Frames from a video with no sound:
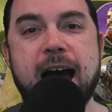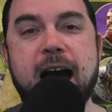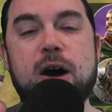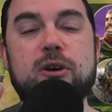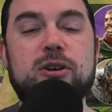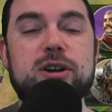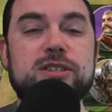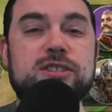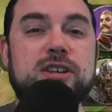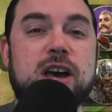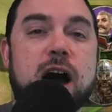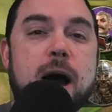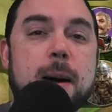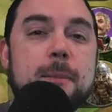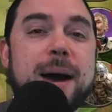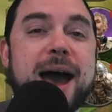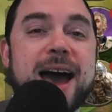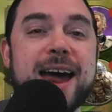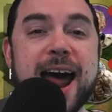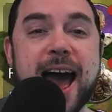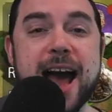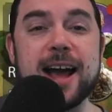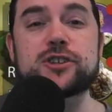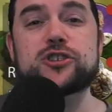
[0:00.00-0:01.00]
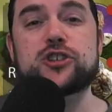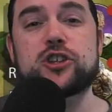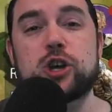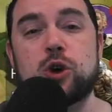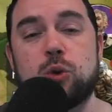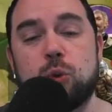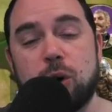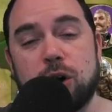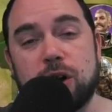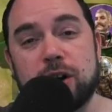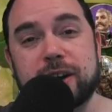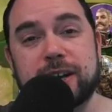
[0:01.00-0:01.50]
How does combat actually
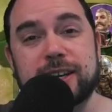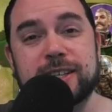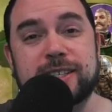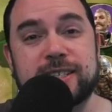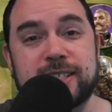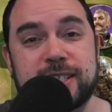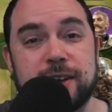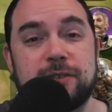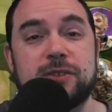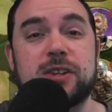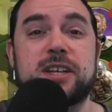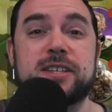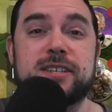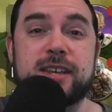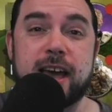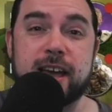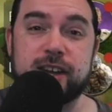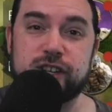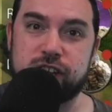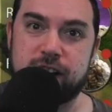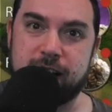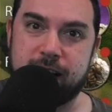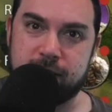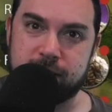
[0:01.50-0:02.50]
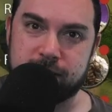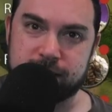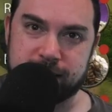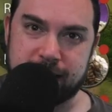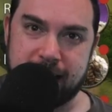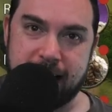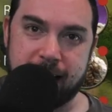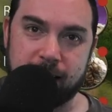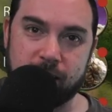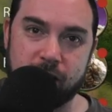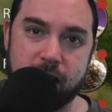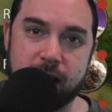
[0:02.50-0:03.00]
work in Civilization, Eras,
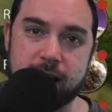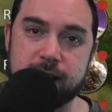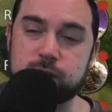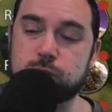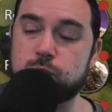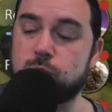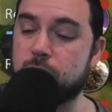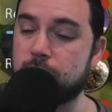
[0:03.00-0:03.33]
and Allies?